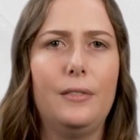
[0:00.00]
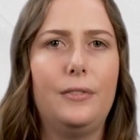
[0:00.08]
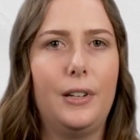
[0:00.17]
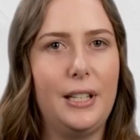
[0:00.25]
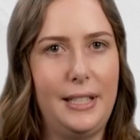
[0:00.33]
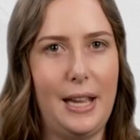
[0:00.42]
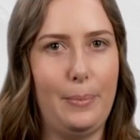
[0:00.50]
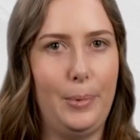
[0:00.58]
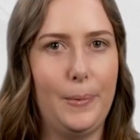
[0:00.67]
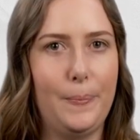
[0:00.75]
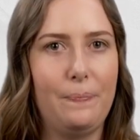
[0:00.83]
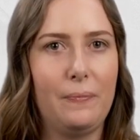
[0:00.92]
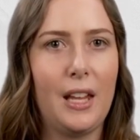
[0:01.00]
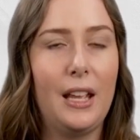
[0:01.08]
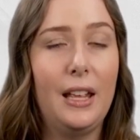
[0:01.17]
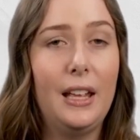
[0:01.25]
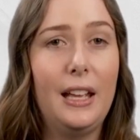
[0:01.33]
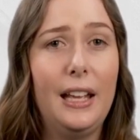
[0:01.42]
For example,
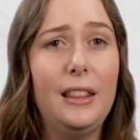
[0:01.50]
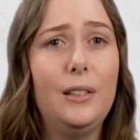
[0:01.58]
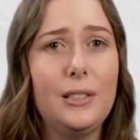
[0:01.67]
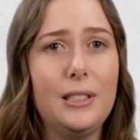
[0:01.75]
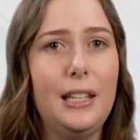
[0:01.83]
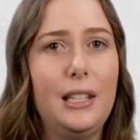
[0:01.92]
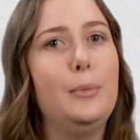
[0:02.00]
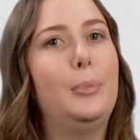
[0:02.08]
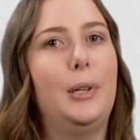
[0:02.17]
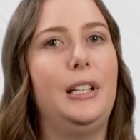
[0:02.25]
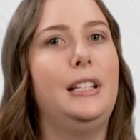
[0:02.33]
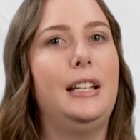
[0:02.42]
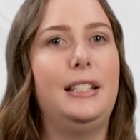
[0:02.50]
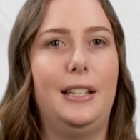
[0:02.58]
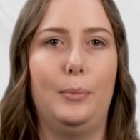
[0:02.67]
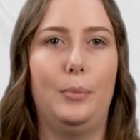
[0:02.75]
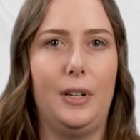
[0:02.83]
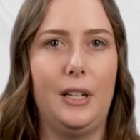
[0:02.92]
it looks like your body needs
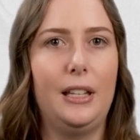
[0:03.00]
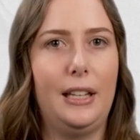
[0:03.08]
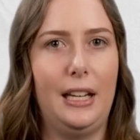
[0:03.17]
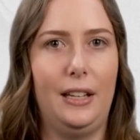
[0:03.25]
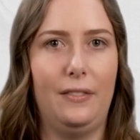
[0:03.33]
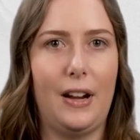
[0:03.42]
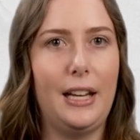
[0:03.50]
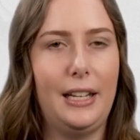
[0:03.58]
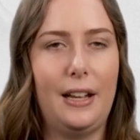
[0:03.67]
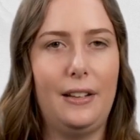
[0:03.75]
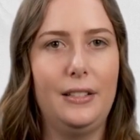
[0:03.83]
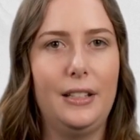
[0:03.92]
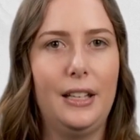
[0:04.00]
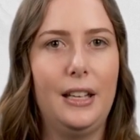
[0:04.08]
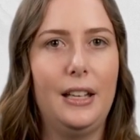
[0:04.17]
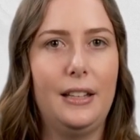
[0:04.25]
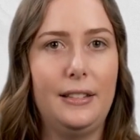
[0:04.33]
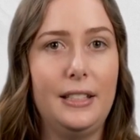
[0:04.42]
help regulating right now.
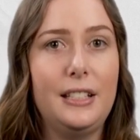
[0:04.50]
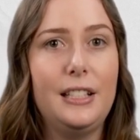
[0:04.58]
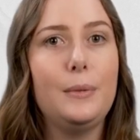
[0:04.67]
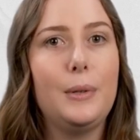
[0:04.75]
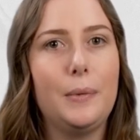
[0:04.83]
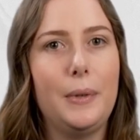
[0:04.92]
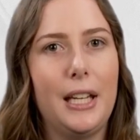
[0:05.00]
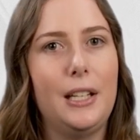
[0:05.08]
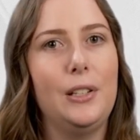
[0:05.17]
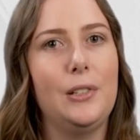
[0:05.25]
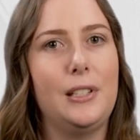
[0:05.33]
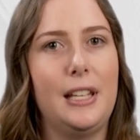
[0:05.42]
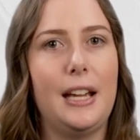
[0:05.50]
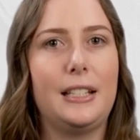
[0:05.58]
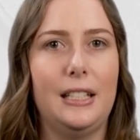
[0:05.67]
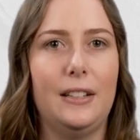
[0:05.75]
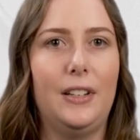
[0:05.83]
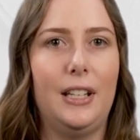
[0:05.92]
This is when we can use the
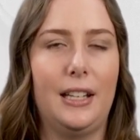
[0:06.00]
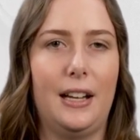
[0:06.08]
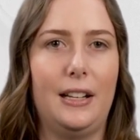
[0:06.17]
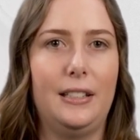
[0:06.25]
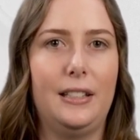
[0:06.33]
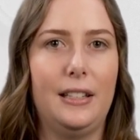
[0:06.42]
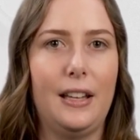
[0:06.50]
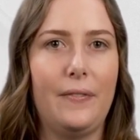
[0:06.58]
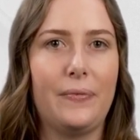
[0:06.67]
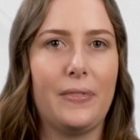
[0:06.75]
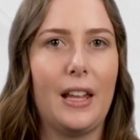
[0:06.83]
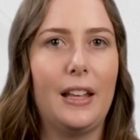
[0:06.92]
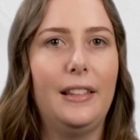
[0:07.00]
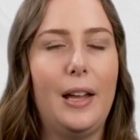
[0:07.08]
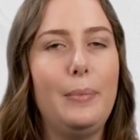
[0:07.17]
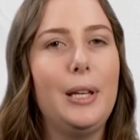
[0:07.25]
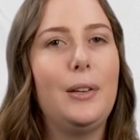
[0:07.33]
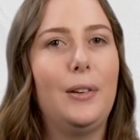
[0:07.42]
activity cards.
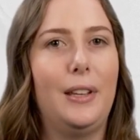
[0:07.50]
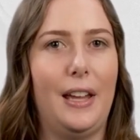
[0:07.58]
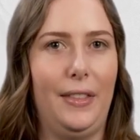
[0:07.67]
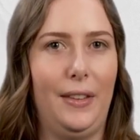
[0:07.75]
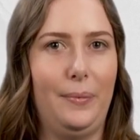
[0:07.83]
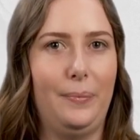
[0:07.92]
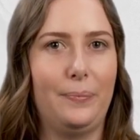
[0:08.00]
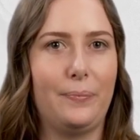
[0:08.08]
Let me go get them.